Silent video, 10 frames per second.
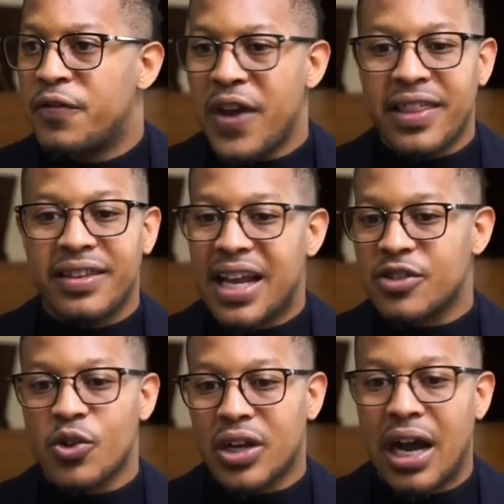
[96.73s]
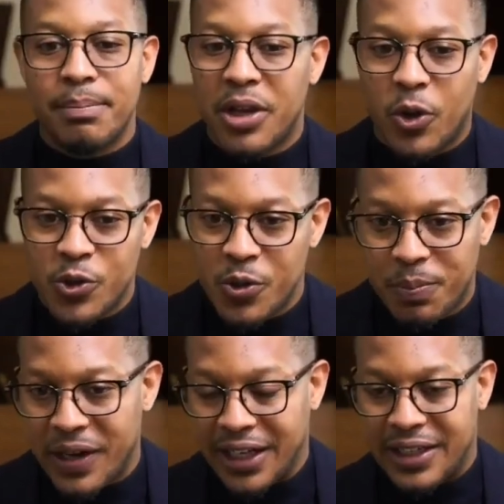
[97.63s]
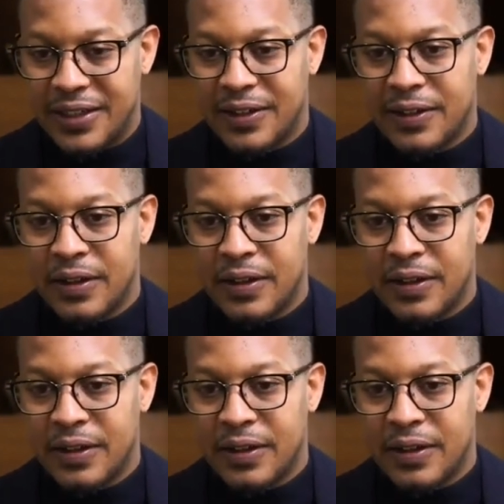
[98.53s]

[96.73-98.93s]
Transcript: Faith does not come because you prayed.